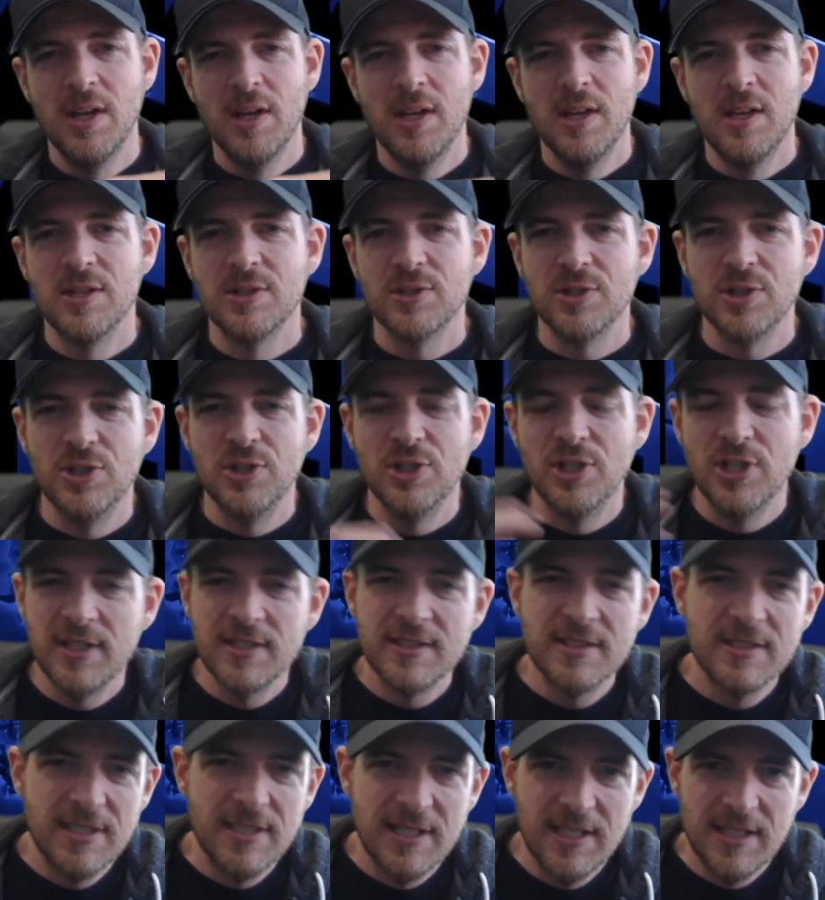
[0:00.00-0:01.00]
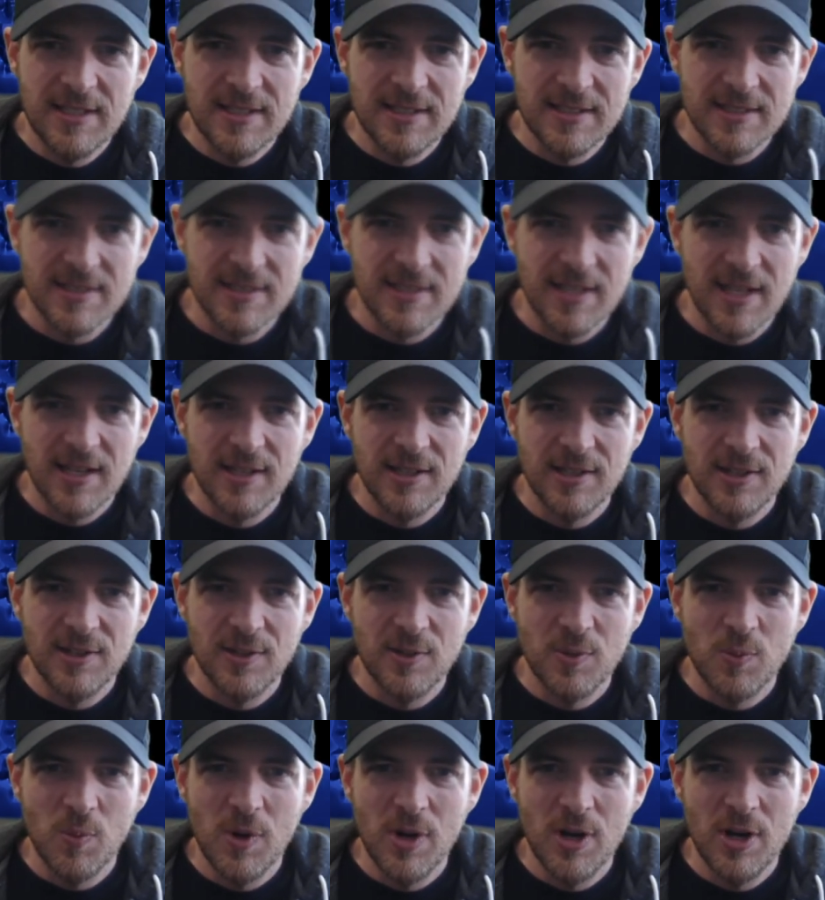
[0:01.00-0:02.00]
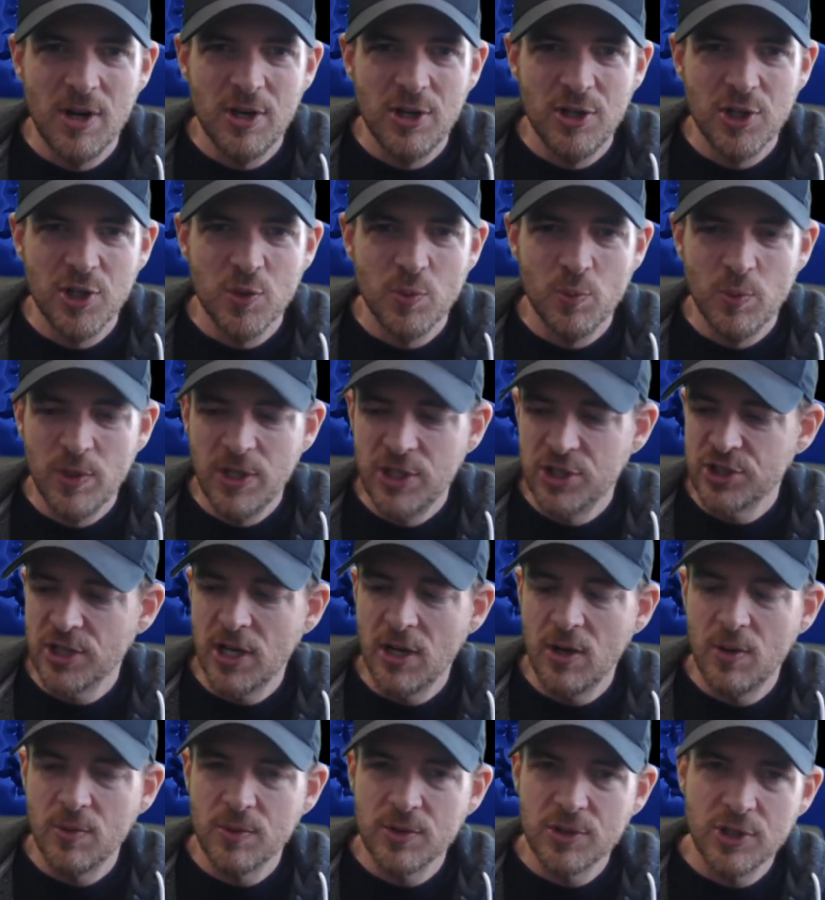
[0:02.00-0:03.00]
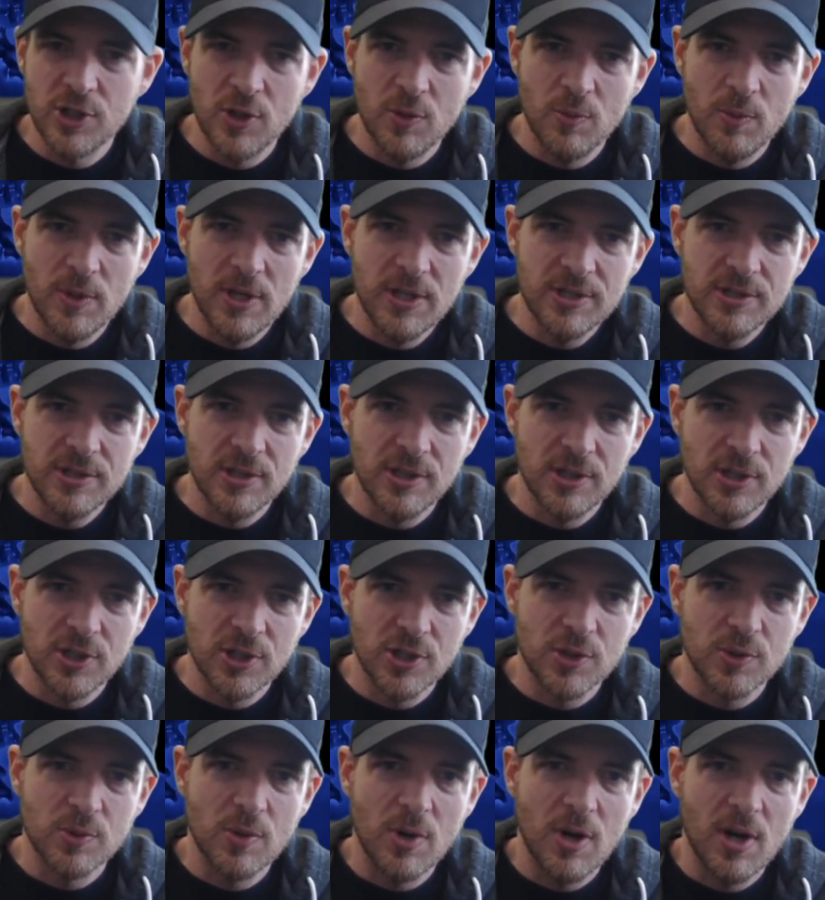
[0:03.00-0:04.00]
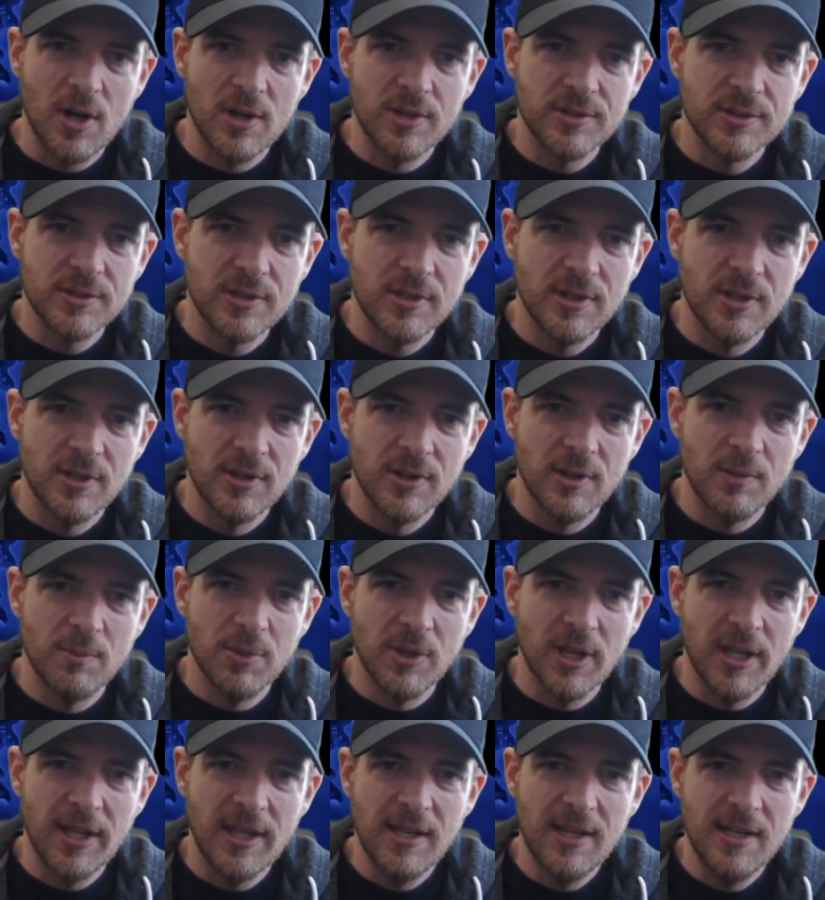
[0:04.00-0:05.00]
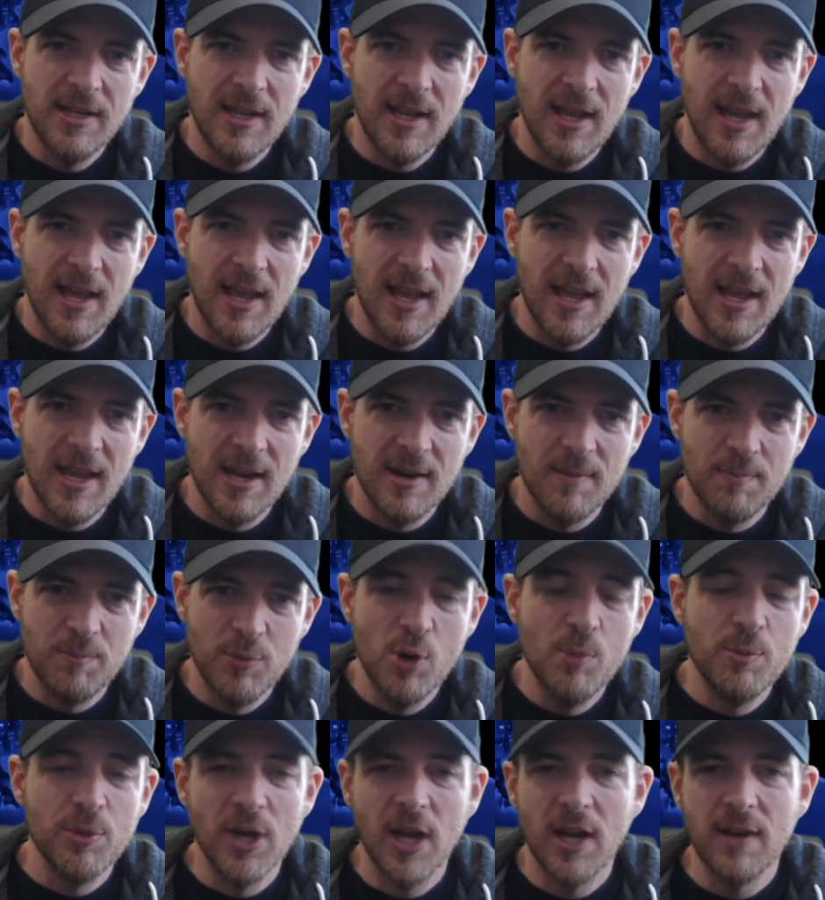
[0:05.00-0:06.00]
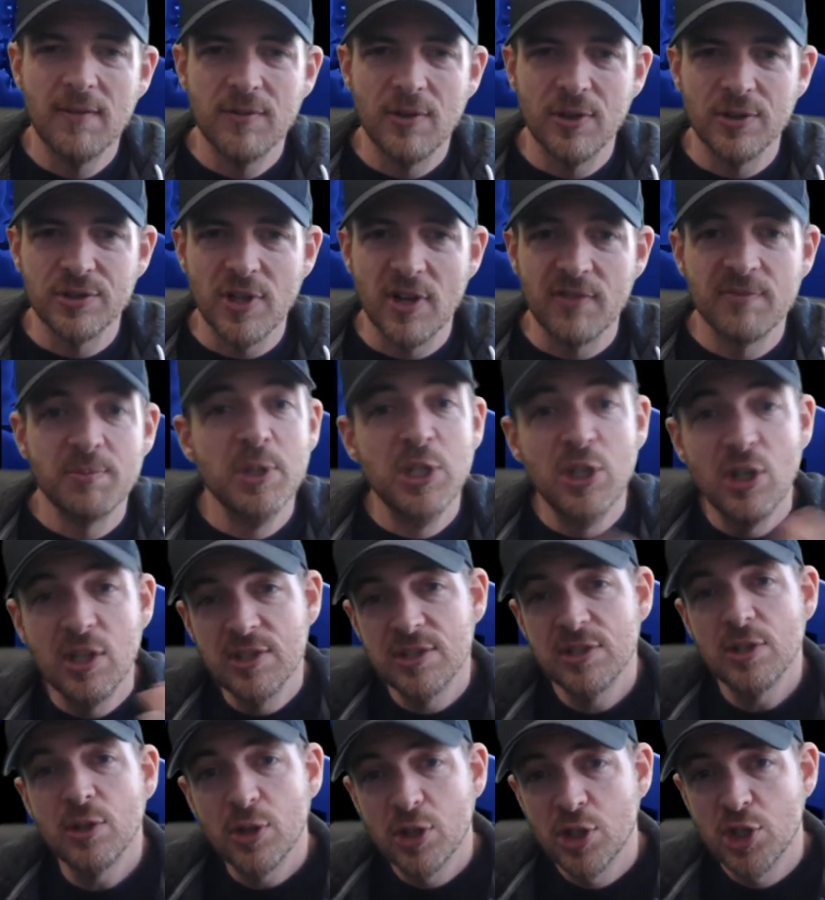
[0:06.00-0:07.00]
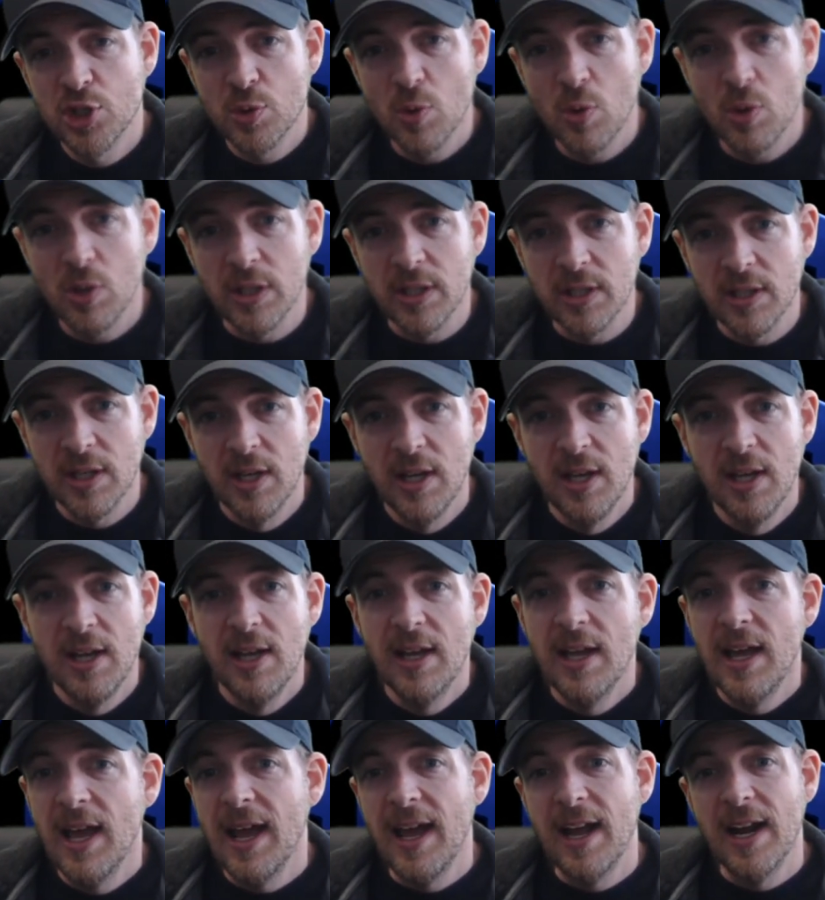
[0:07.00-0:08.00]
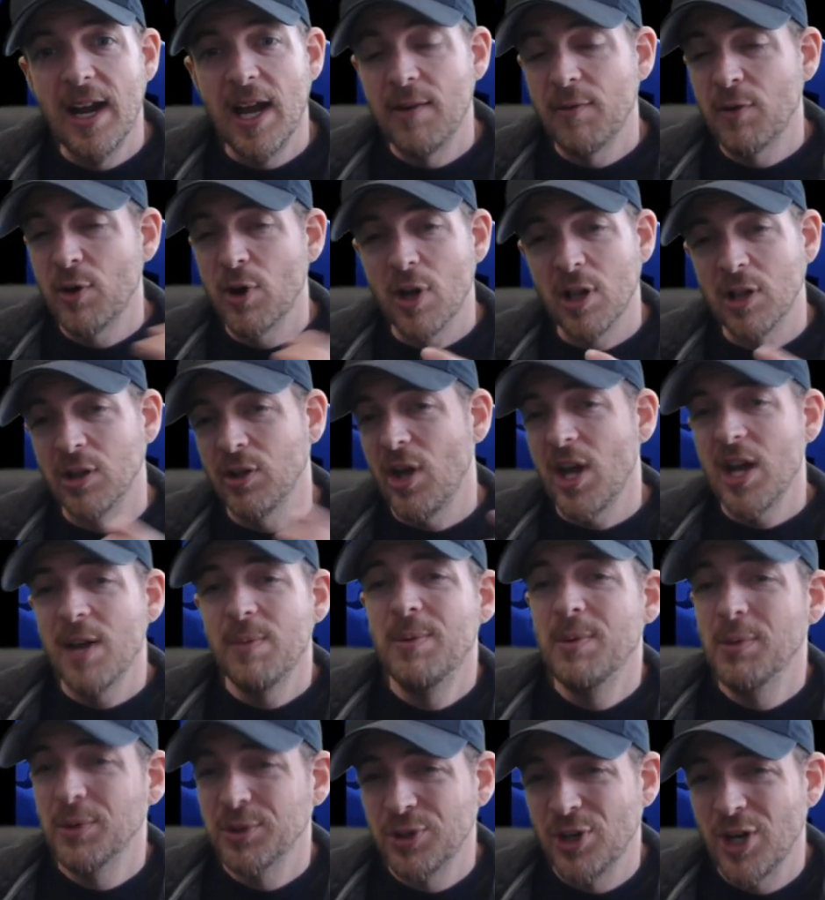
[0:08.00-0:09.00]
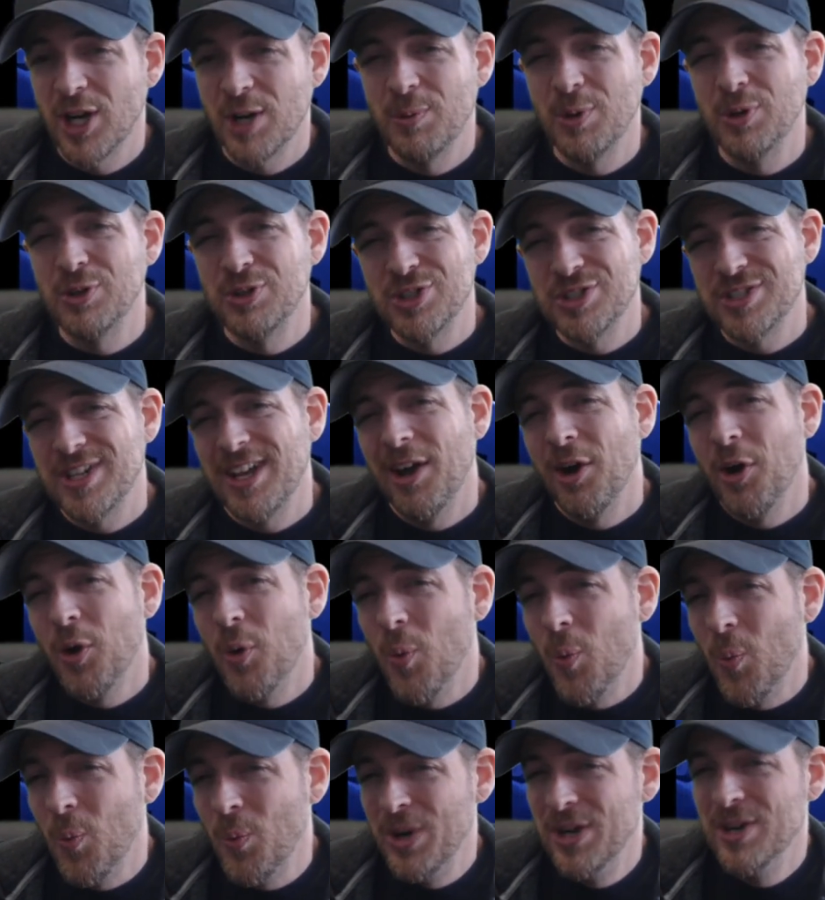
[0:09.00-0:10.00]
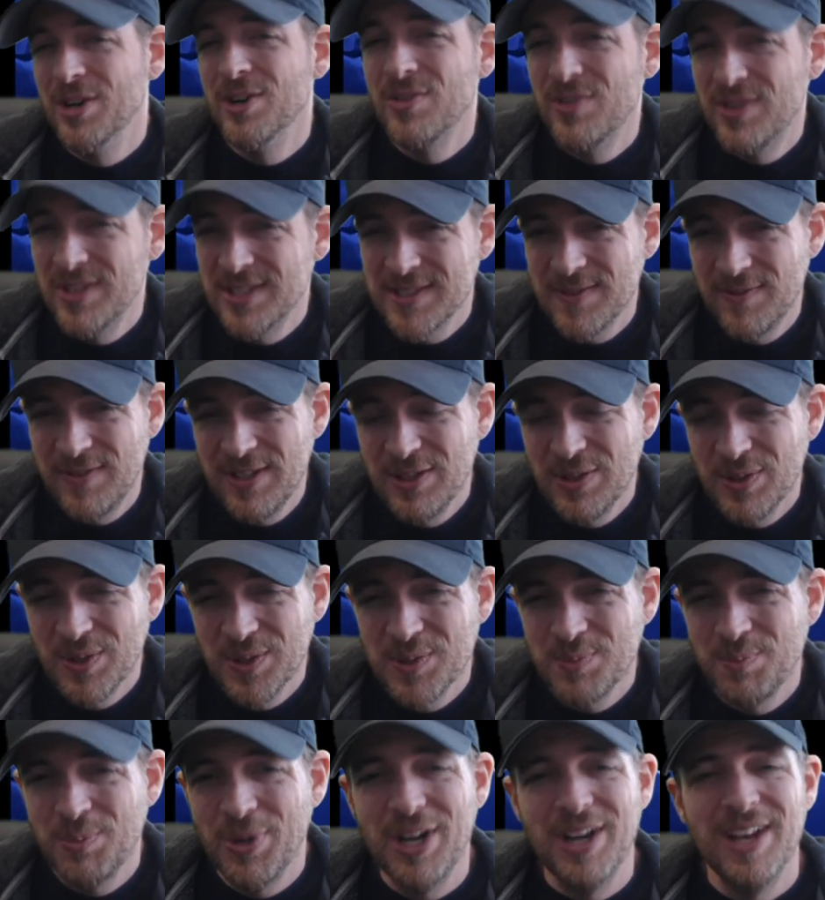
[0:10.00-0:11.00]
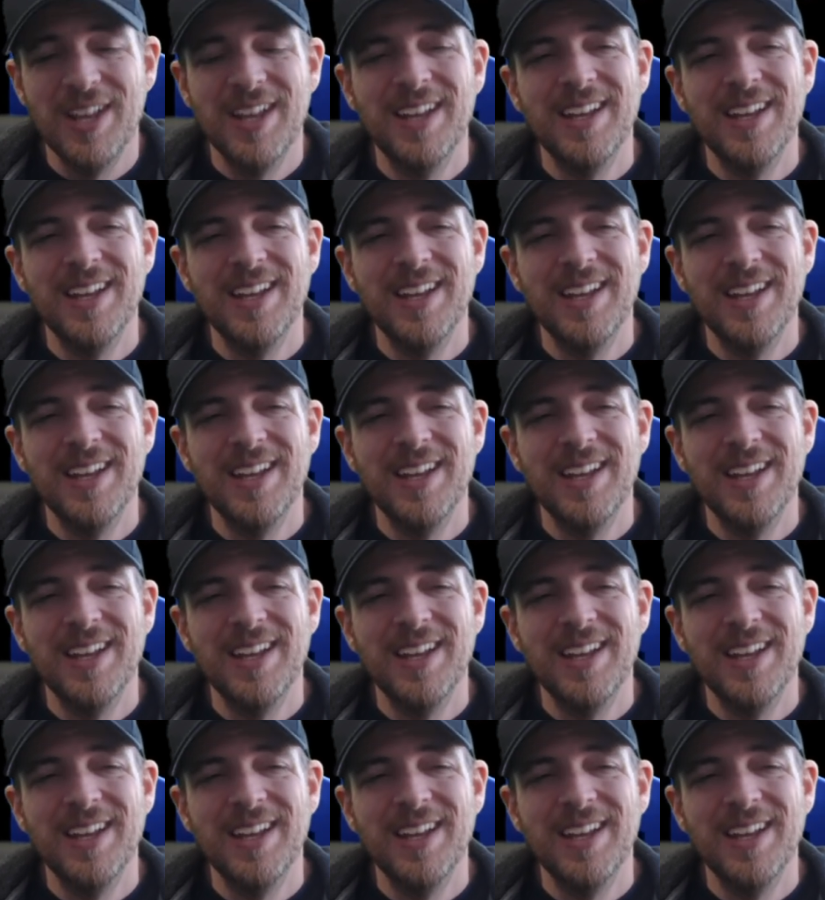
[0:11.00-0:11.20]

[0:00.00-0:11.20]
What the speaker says: So you're gonna see it in a second where you can reach out your wrist across the blade and boom, your hand falls off, but you can still control it. And I've heard a lot of people talk about just how weird this feels, but